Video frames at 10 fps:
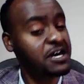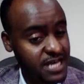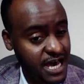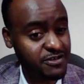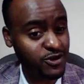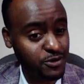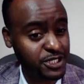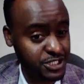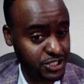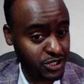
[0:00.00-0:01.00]
the other option
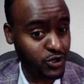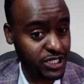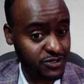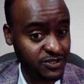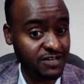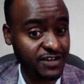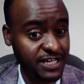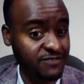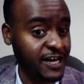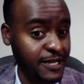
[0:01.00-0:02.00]
is record into different
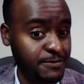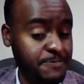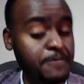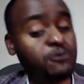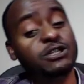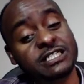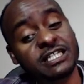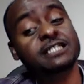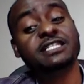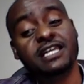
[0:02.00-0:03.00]
variable. We will see
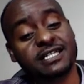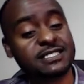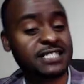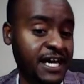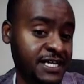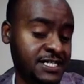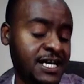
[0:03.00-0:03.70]
in the next slide